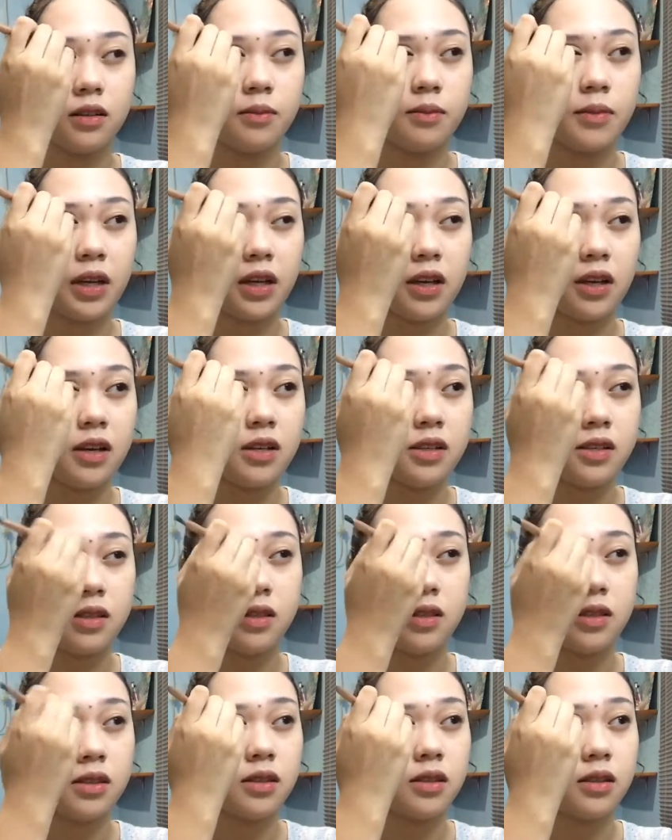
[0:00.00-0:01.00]

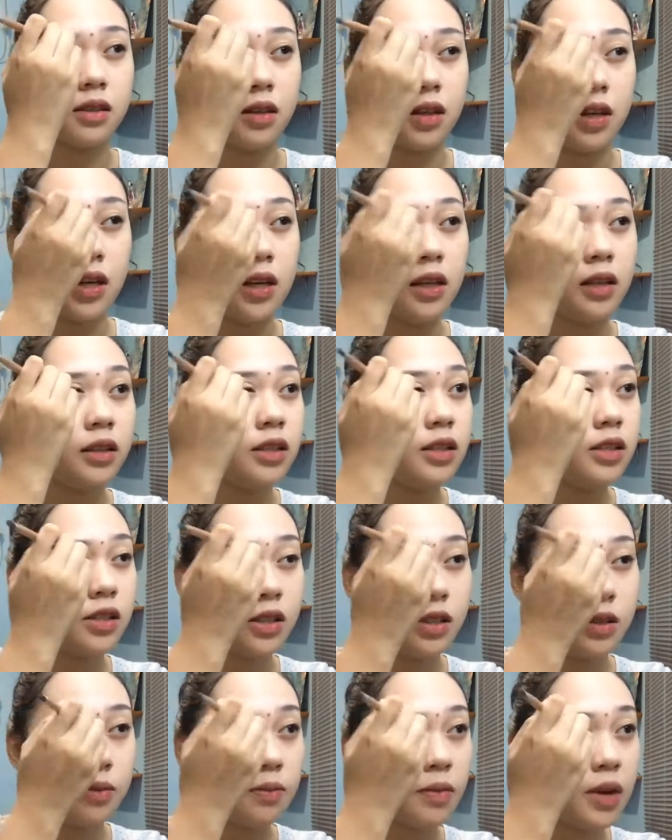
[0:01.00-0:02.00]
because
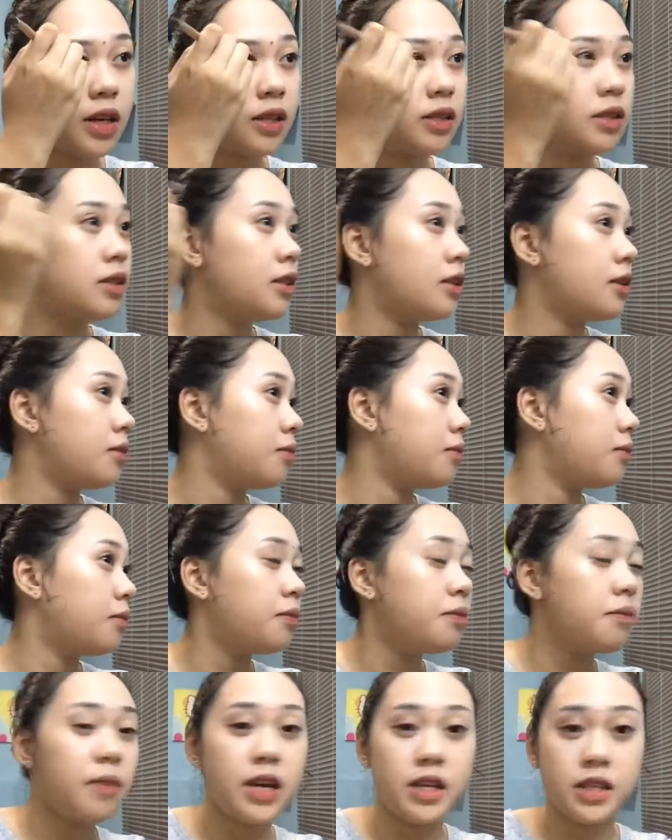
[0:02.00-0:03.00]
English makes
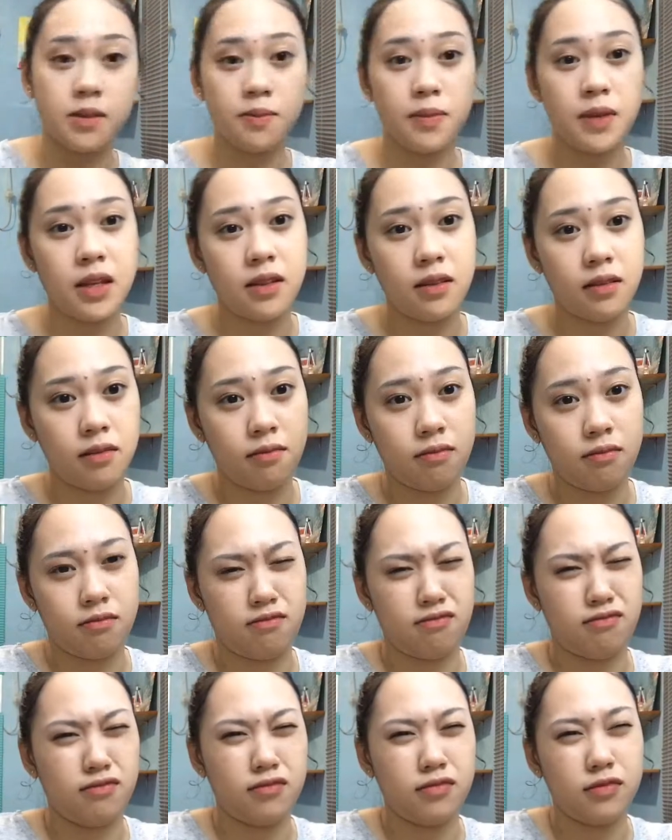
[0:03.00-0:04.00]
me
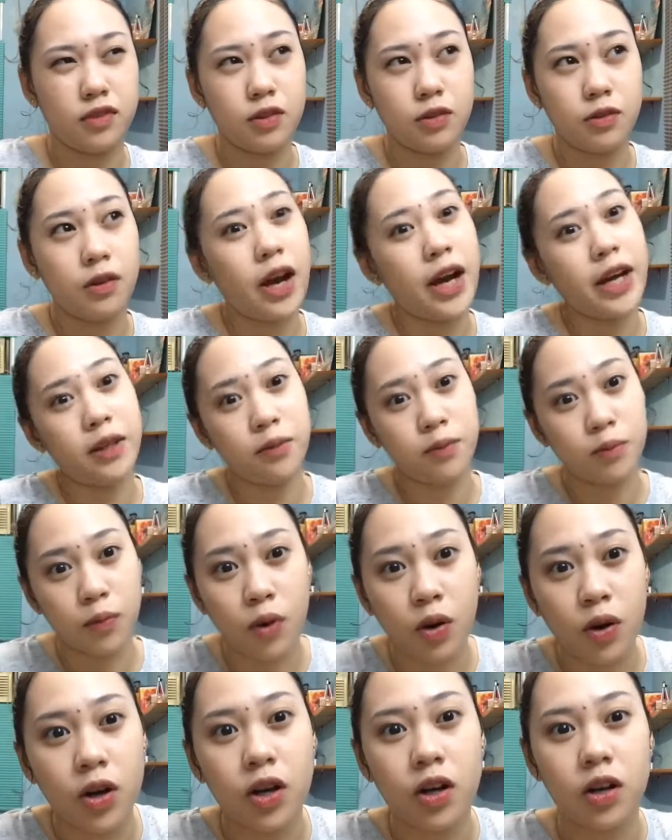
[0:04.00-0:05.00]
write
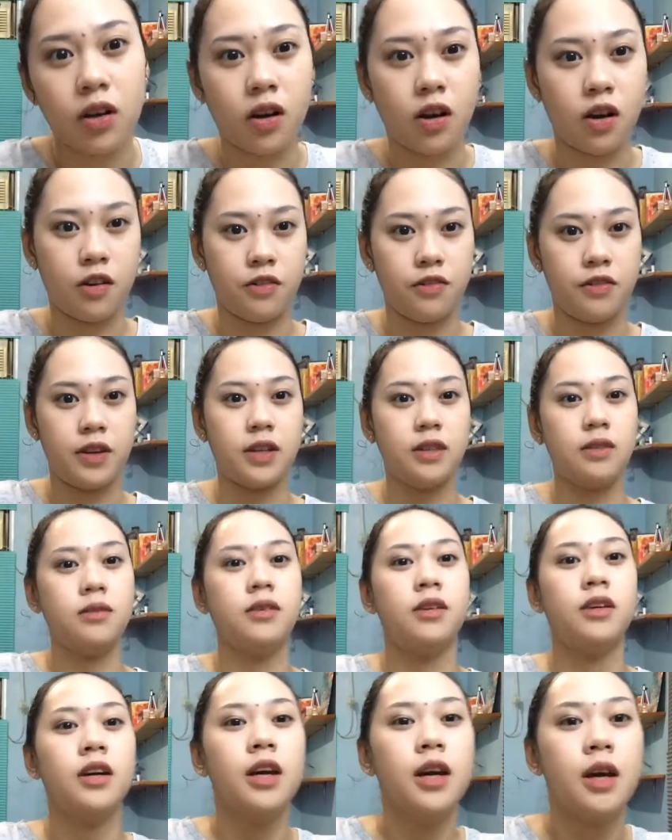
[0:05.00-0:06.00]
more often,
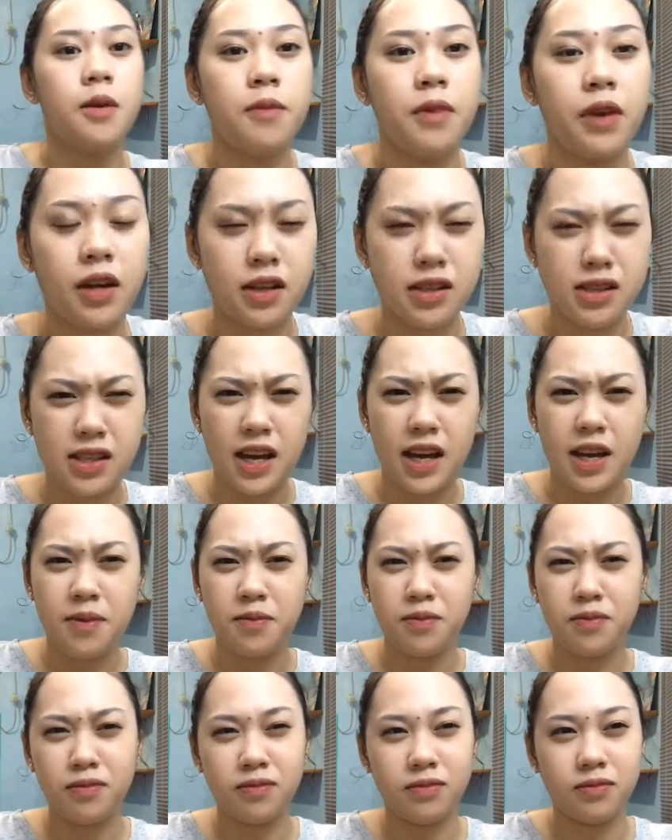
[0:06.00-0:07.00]
because I
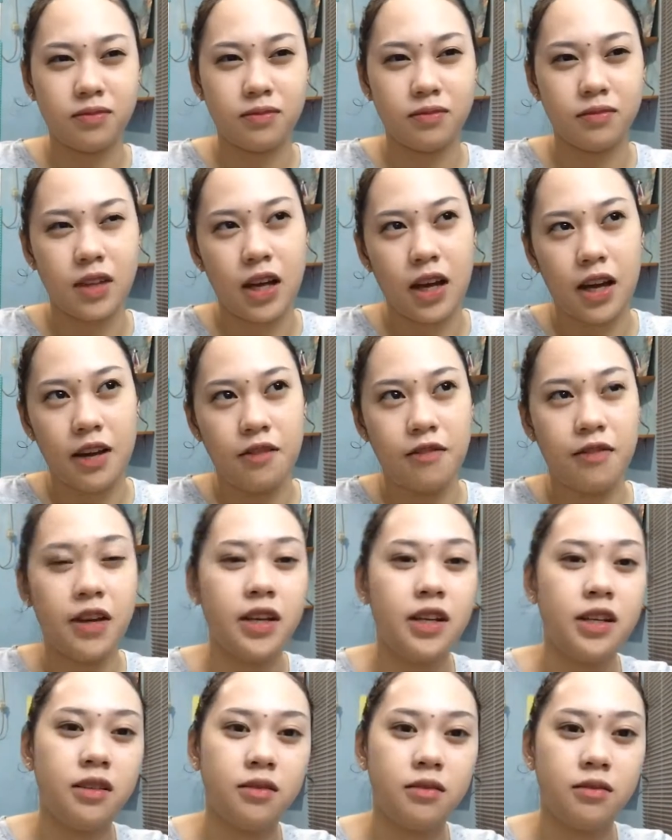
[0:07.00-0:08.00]

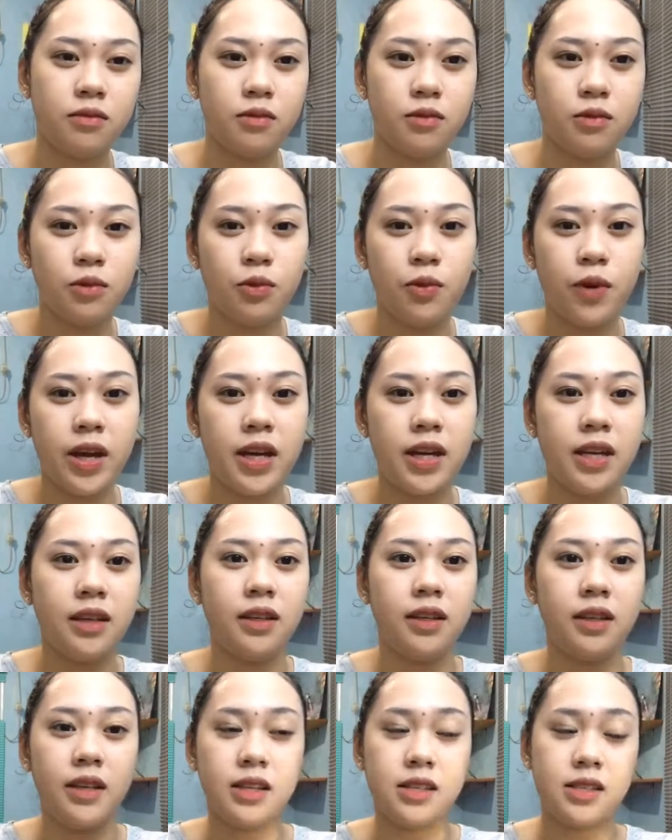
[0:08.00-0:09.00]
find it way
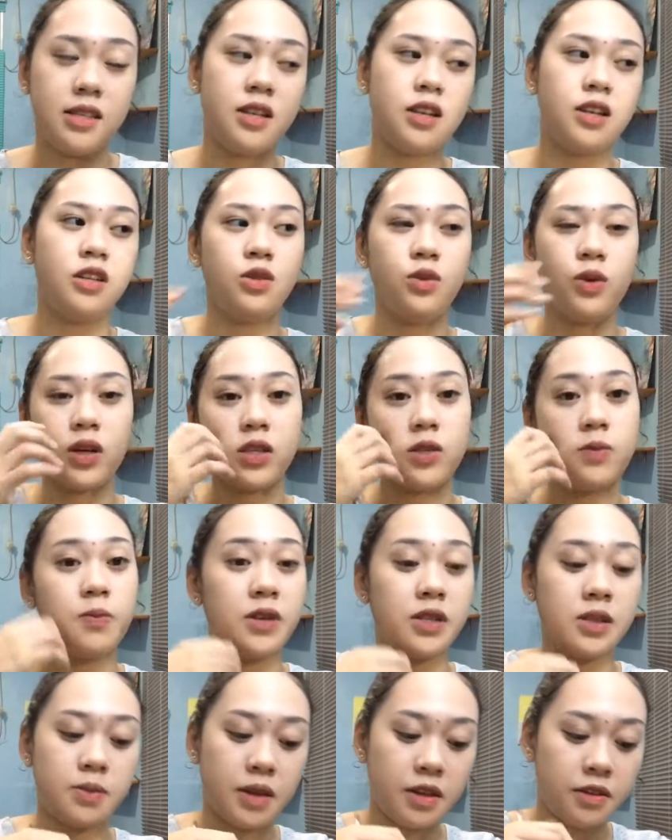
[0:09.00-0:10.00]
easier to
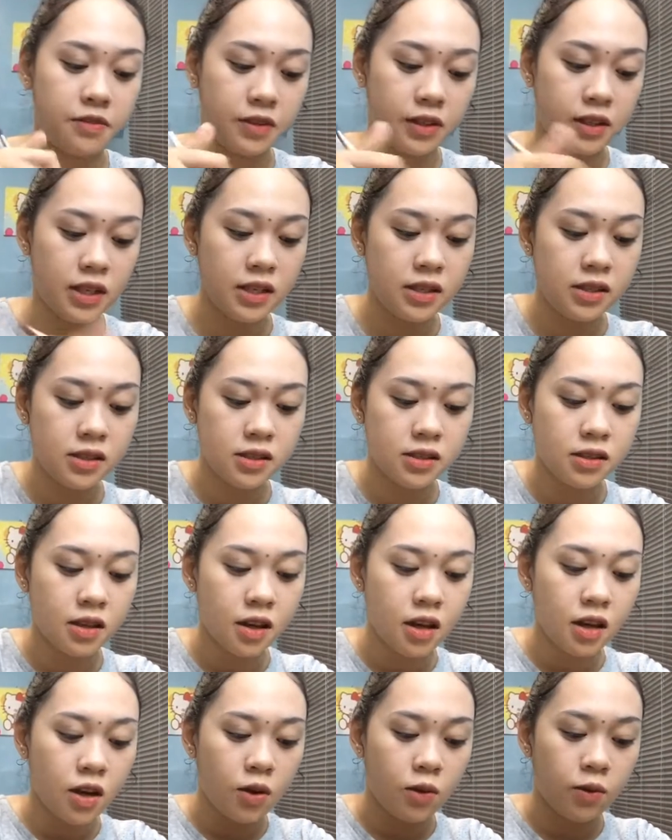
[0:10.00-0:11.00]
express my feelings
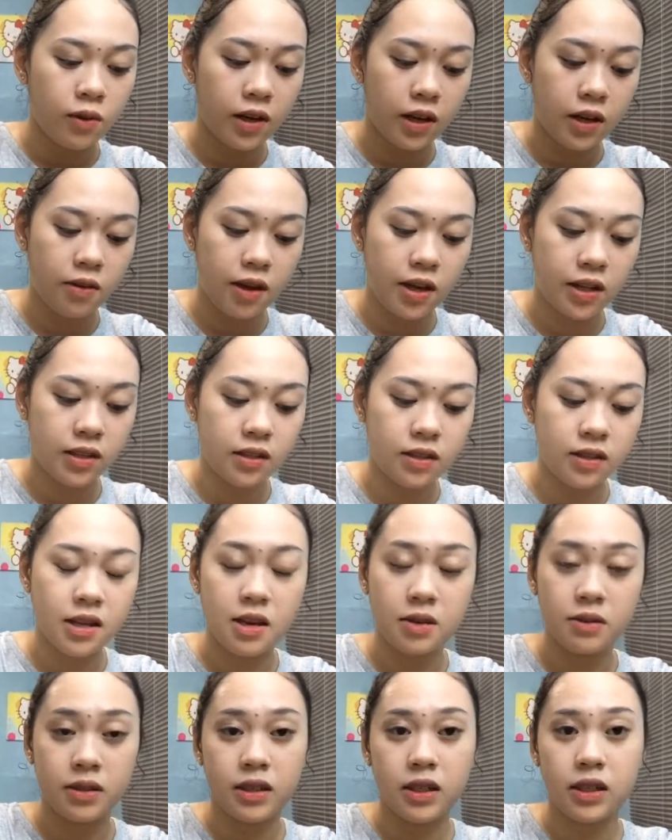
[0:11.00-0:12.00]
when I write it
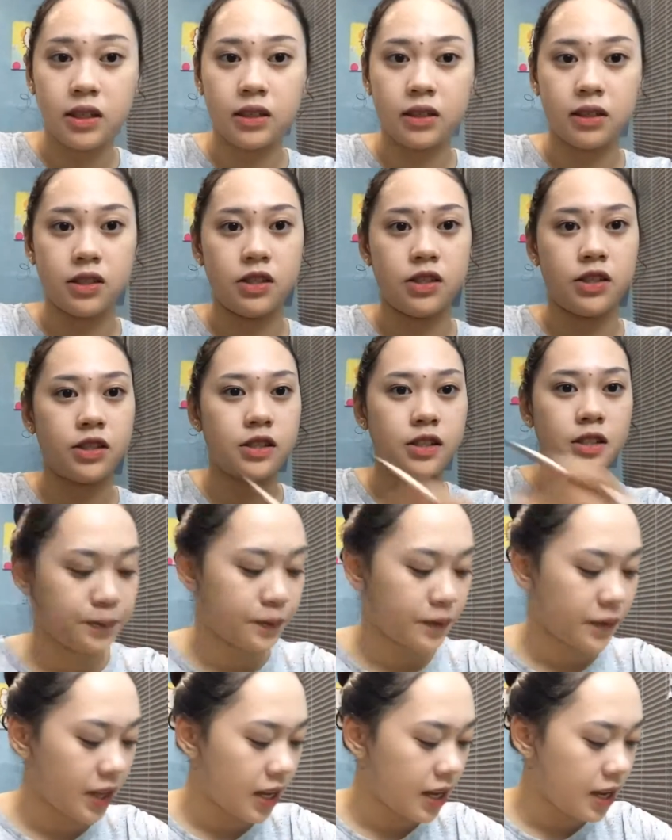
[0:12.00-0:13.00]
down in English.
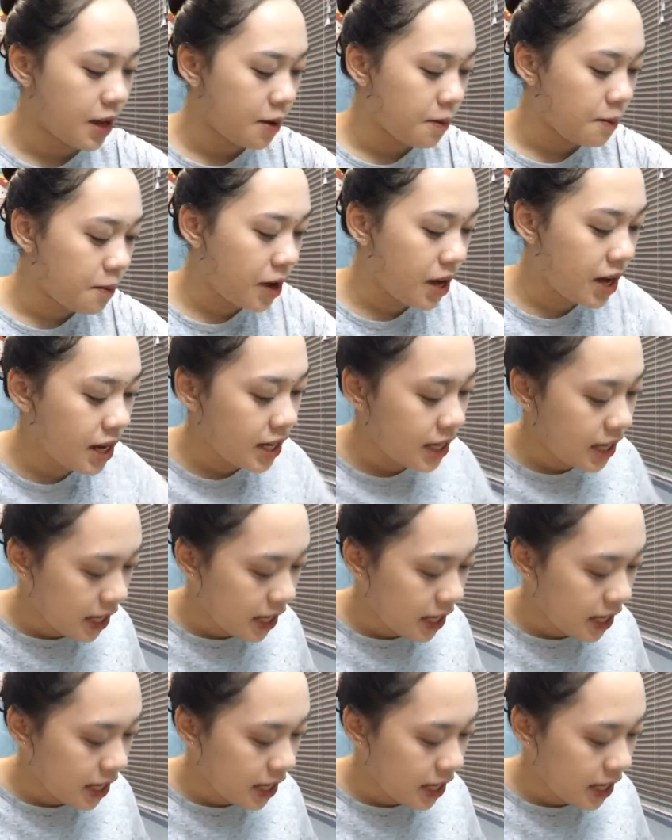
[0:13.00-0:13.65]
My